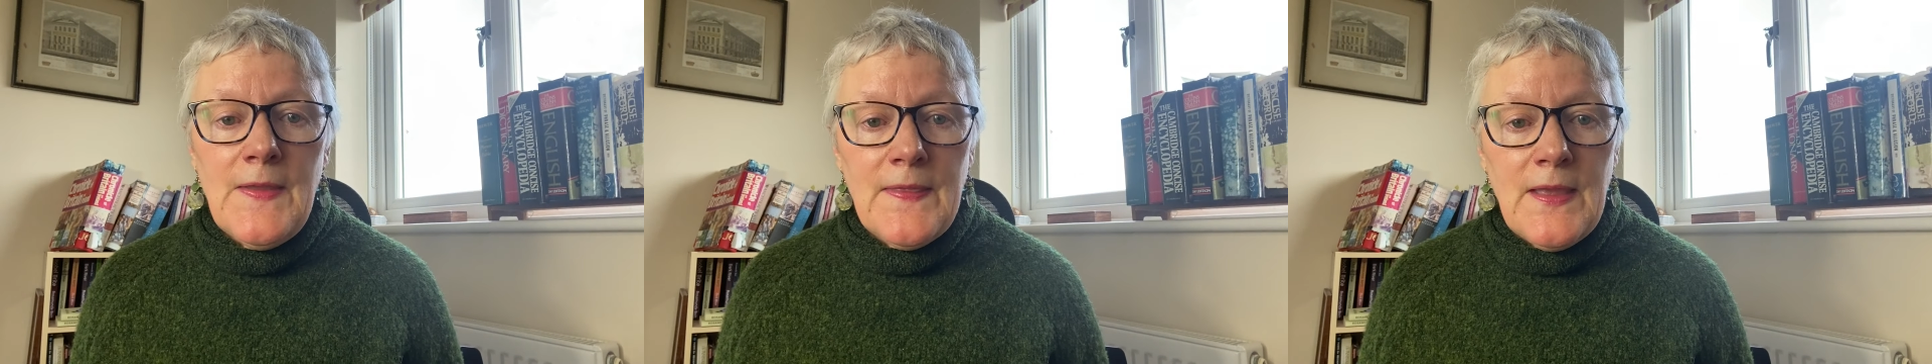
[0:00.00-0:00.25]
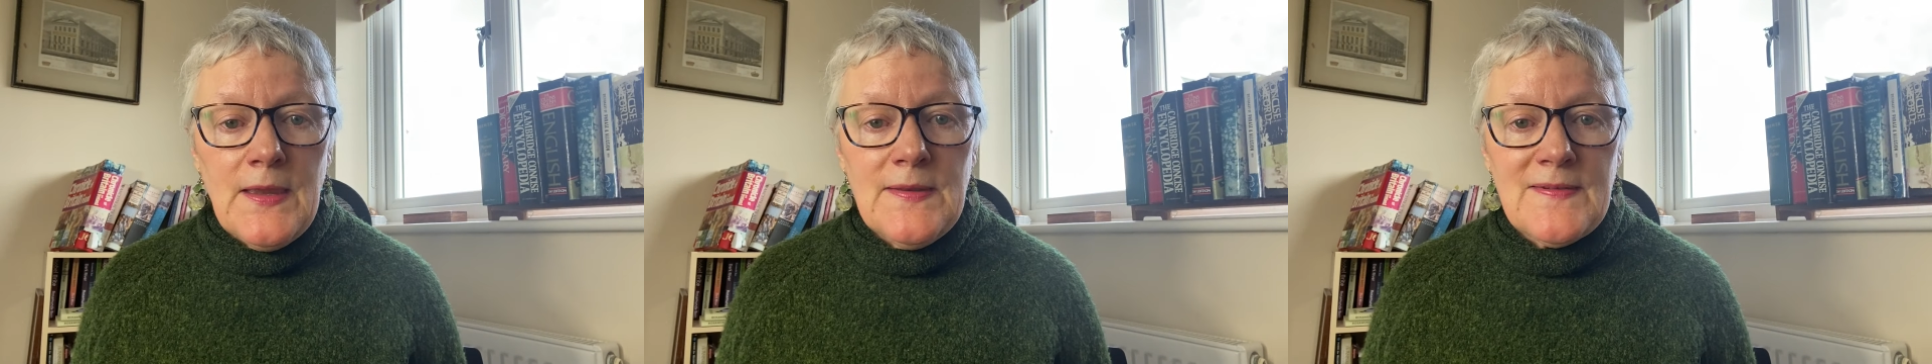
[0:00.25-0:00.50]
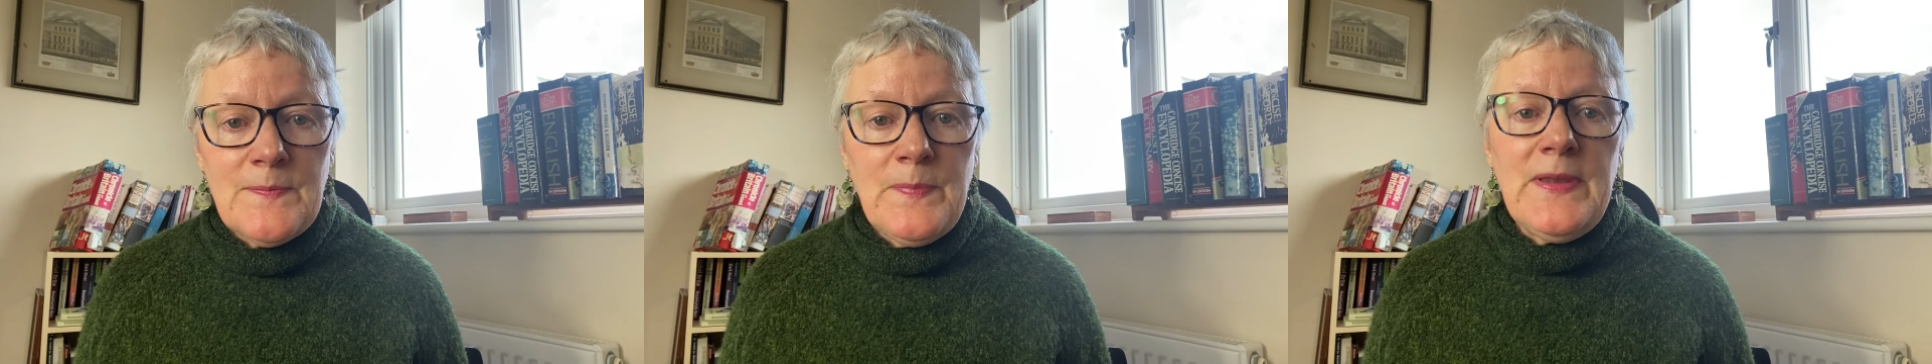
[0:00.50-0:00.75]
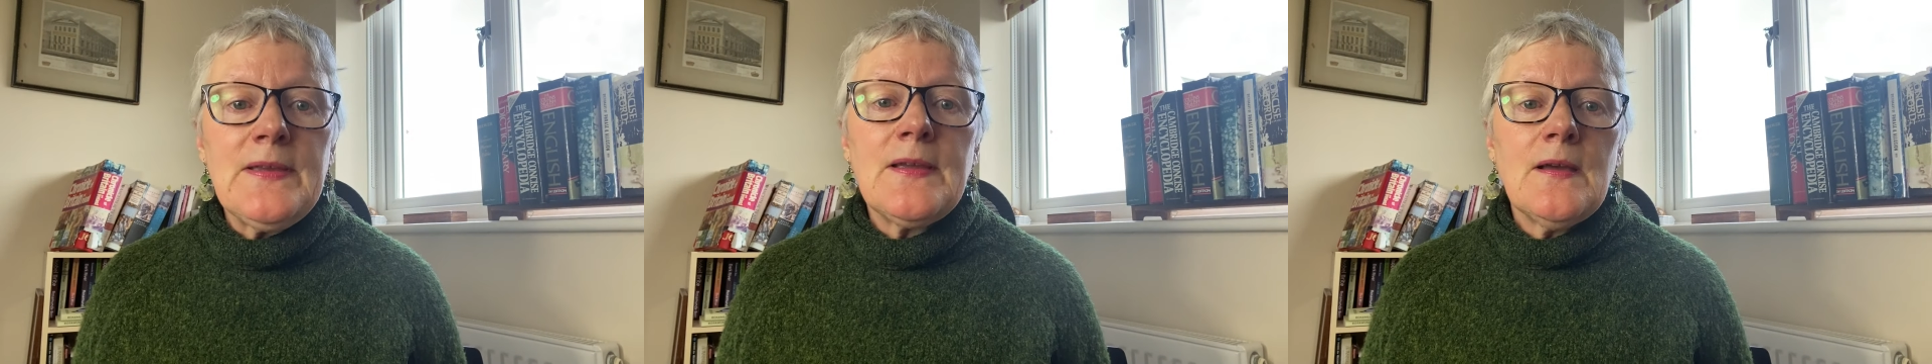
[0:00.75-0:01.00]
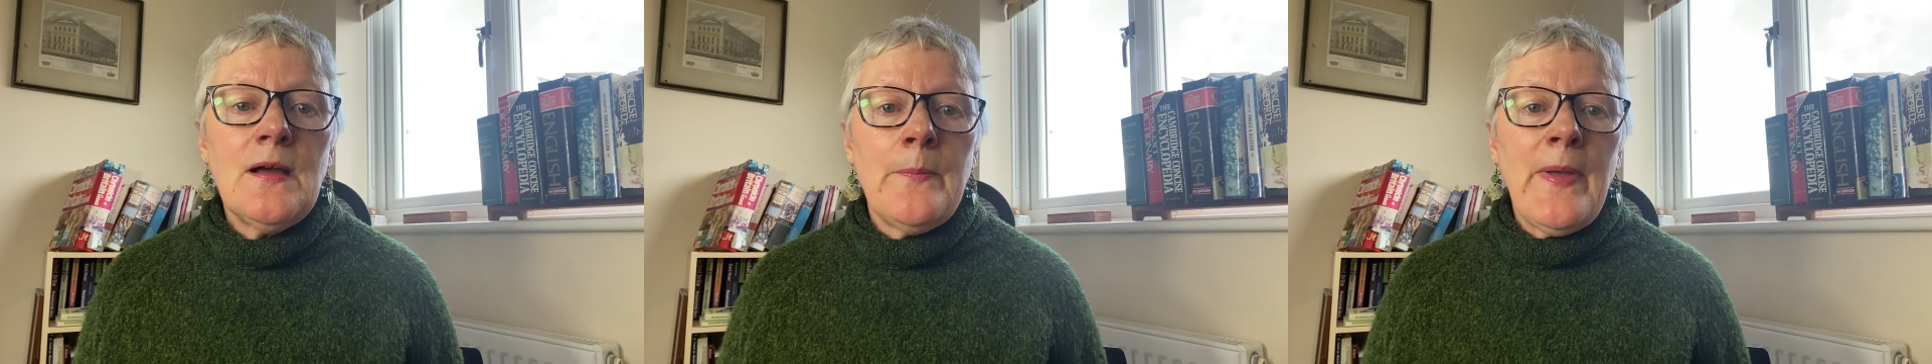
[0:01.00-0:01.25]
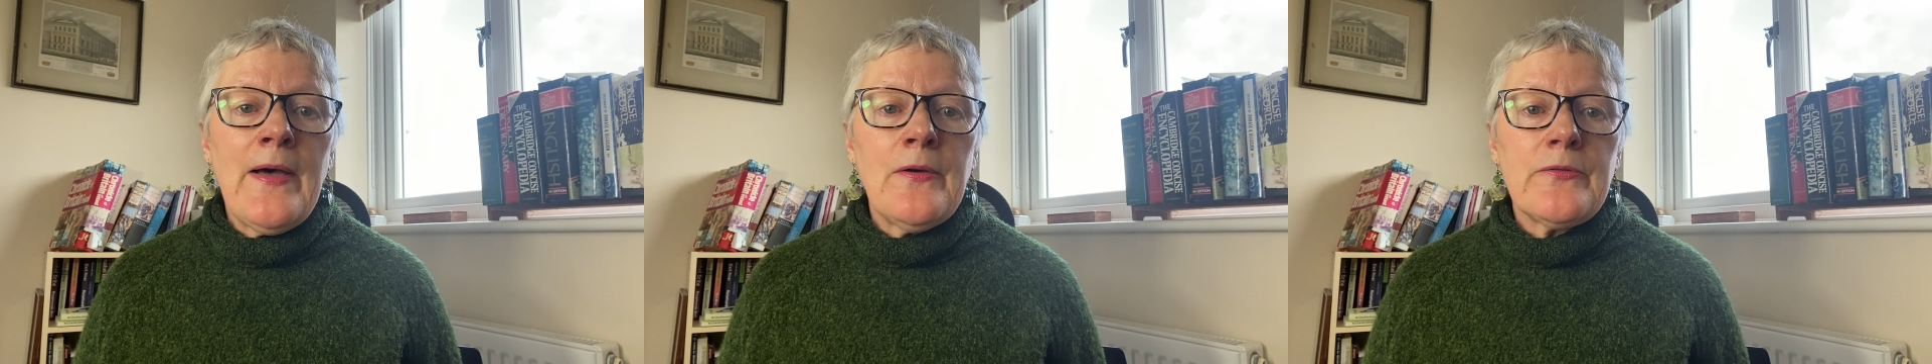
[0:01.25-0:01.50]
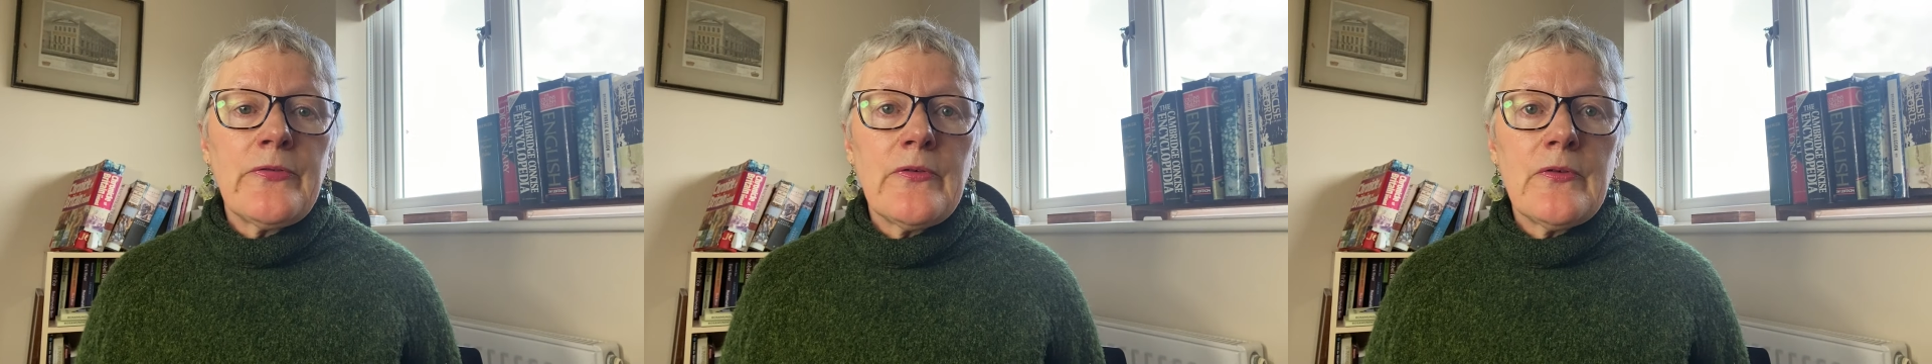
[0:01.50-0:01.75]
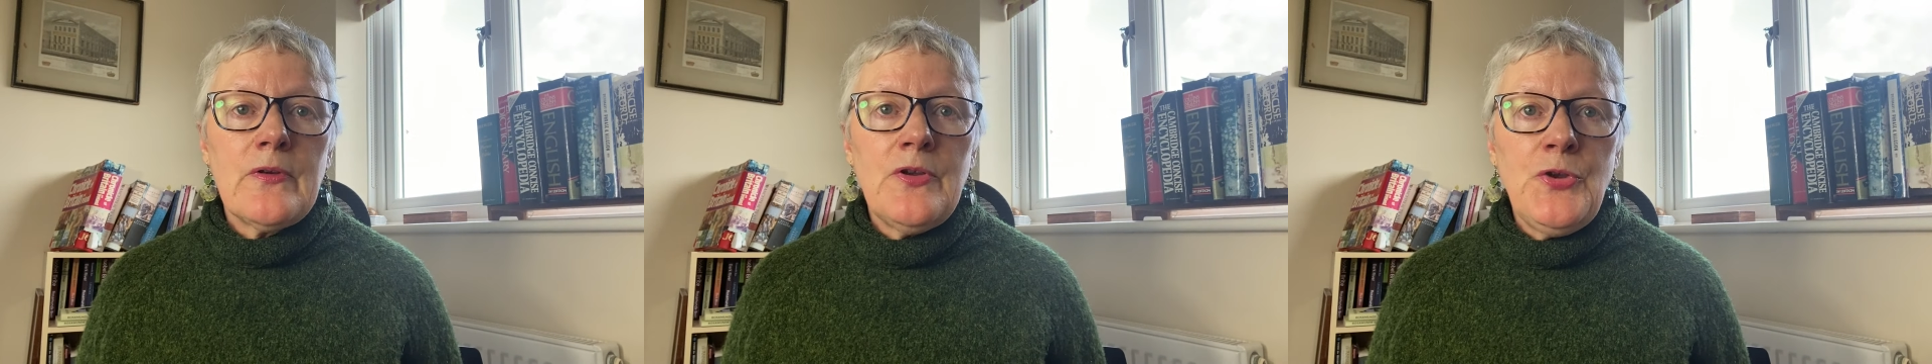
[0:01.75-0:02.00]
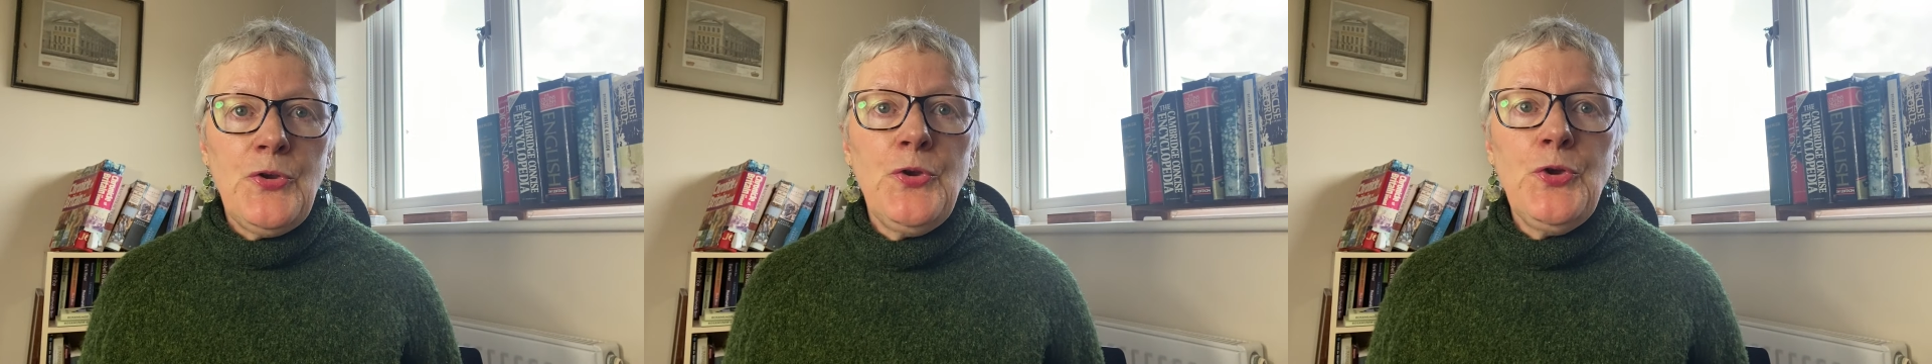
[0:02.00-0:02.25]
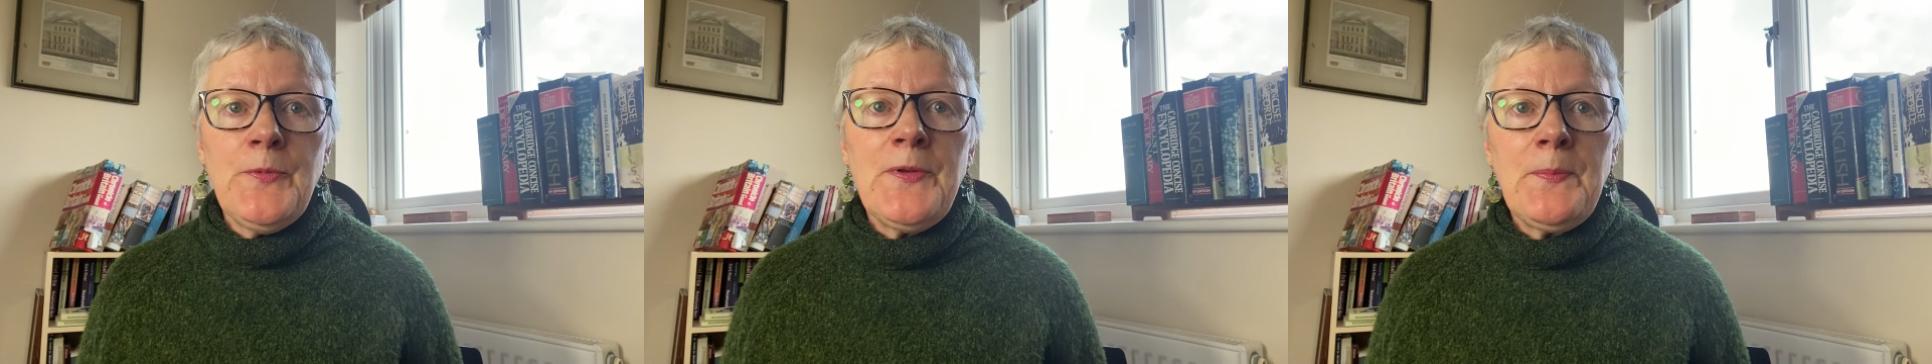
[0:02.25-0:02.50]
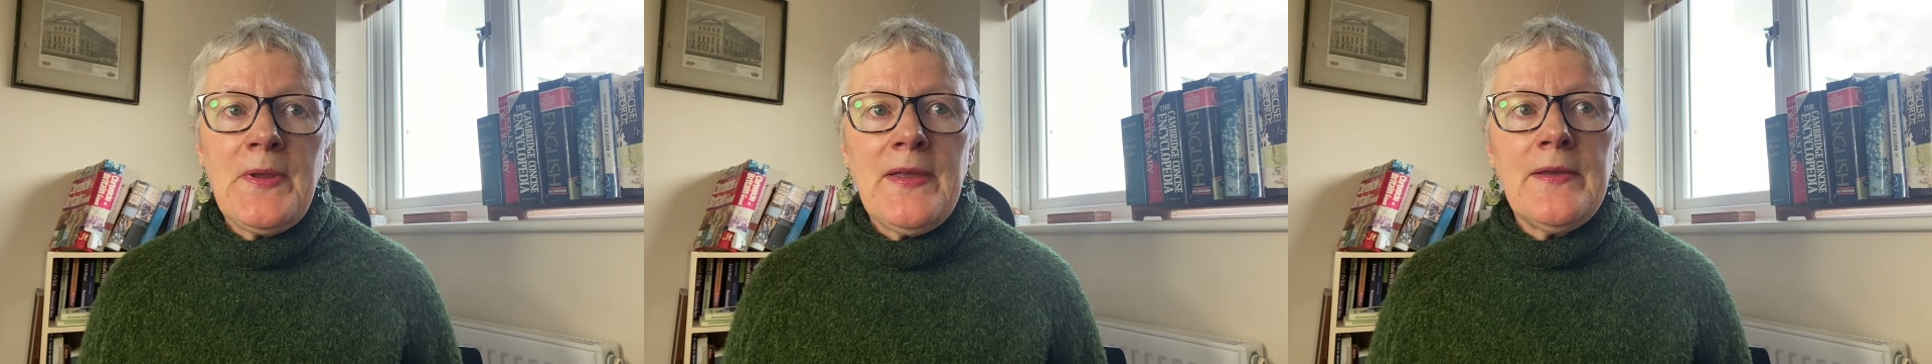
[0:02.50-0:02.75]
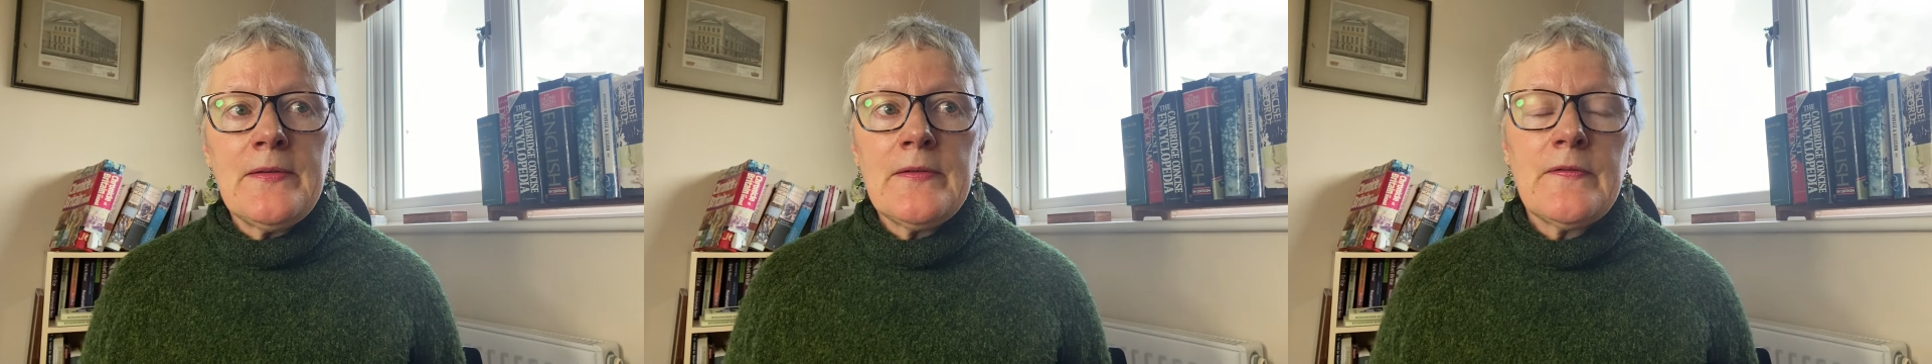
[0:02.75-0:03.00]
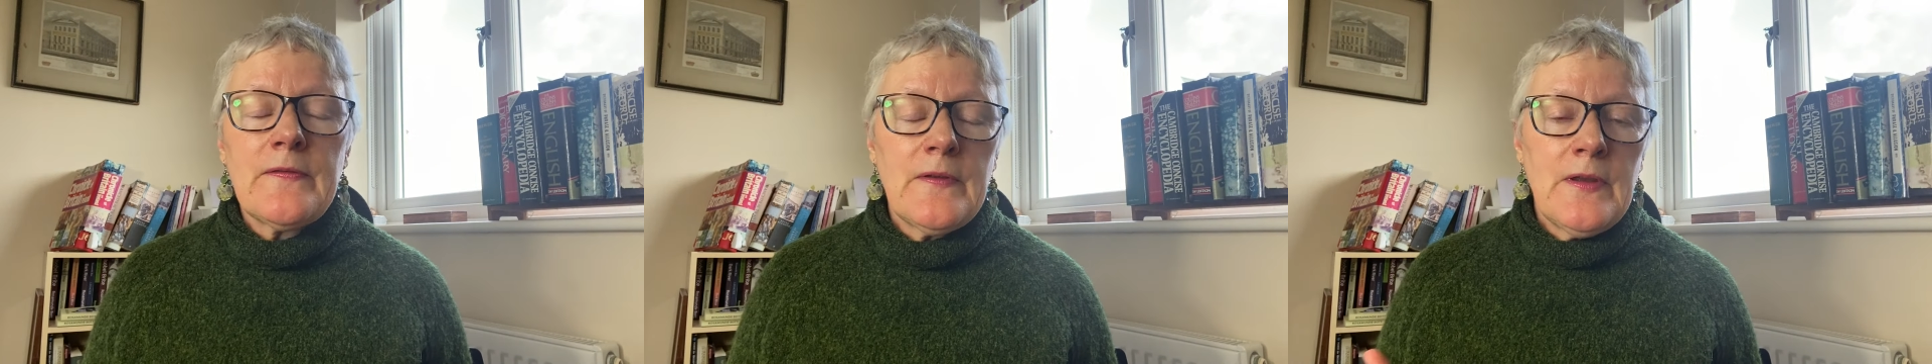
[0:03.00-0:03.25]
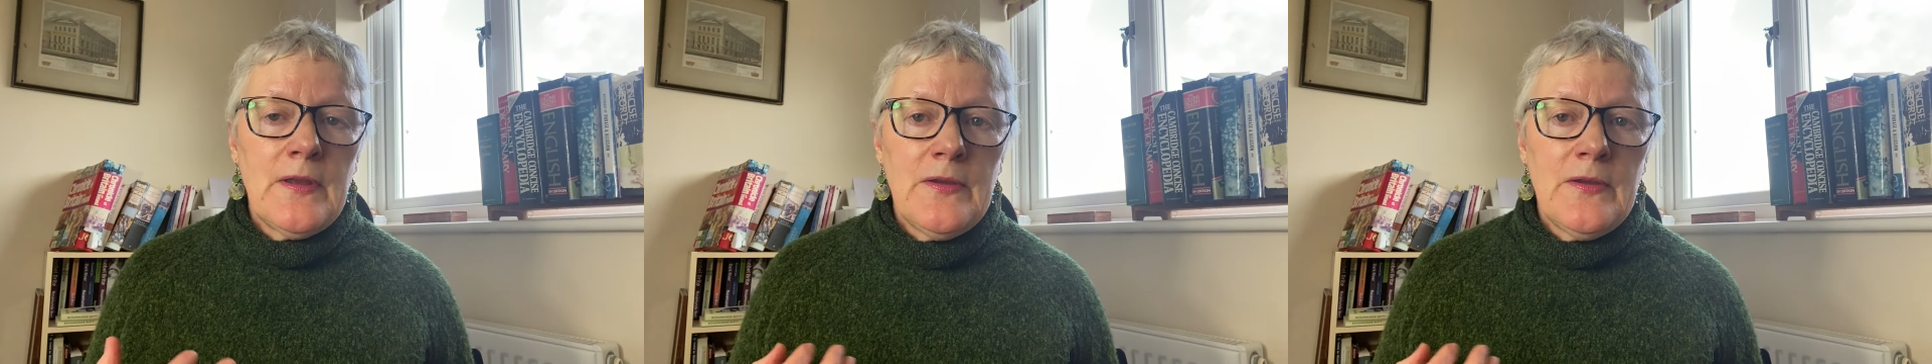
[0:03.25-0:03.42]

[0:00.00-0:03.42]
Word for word: they speak about human beings,